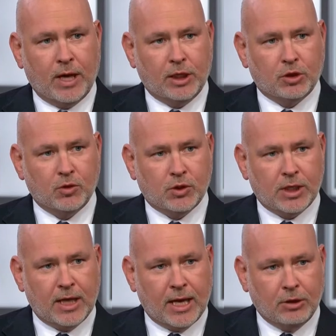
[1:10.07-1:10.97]
to
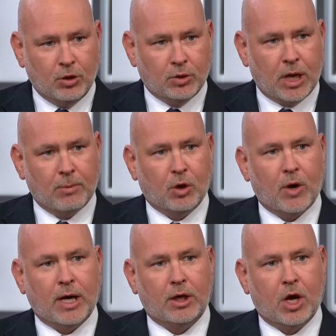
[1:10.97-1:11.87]
see a new
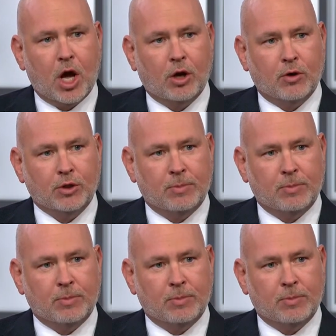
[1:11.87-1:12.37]
Democratic Congress